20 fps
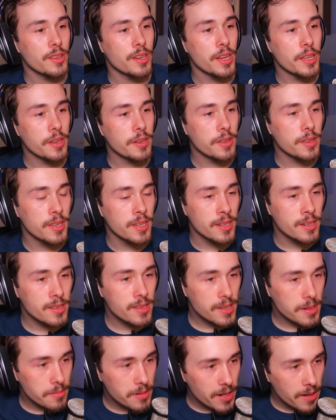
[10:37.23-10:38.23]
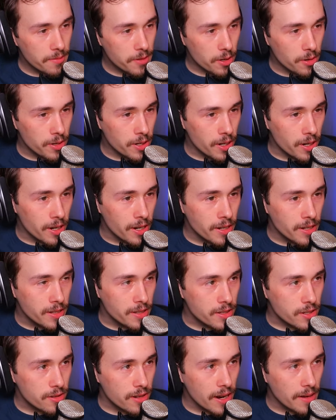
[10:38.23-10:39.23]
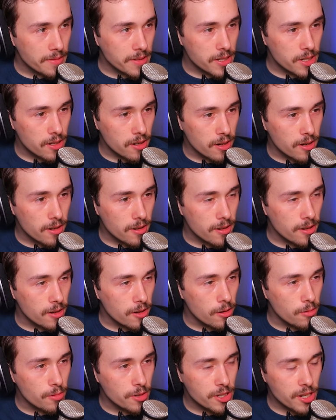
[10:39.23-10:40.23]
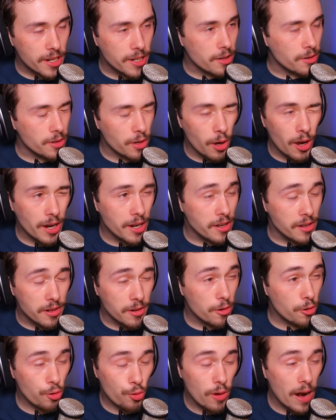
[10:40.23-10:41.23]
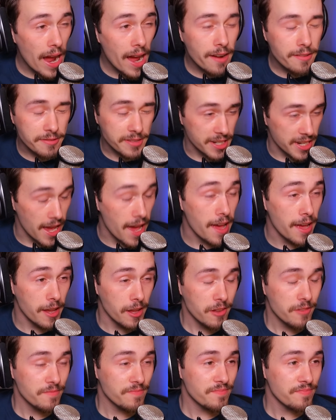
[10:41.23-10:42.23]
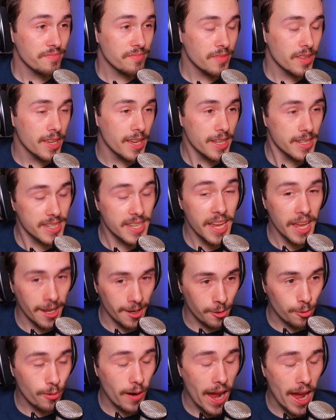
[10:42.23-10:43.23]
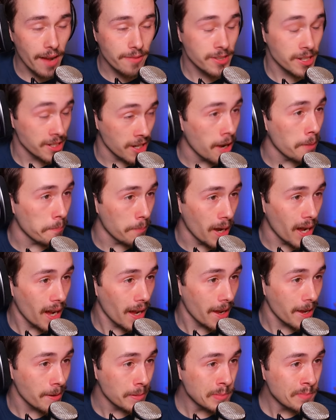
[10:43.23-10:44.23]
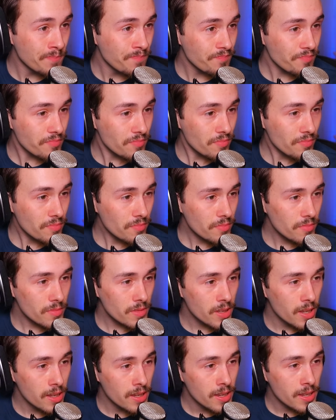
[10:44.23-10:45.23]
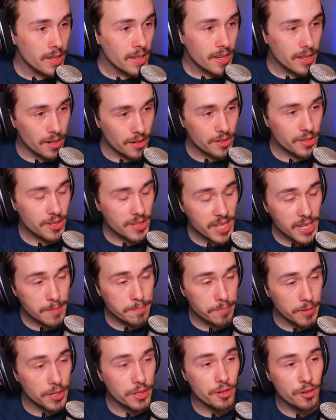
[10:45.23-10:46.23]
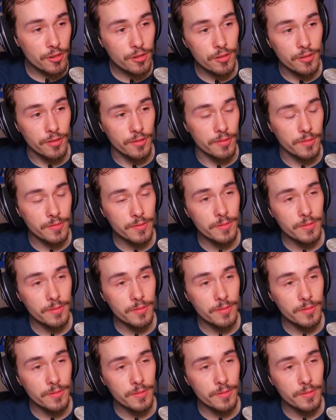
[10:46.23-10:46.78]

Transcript: the other things that we have going on is Craft a Scarecrow, which I don't know how to craft yet. It's saying craft and not buy. It also says build a crew,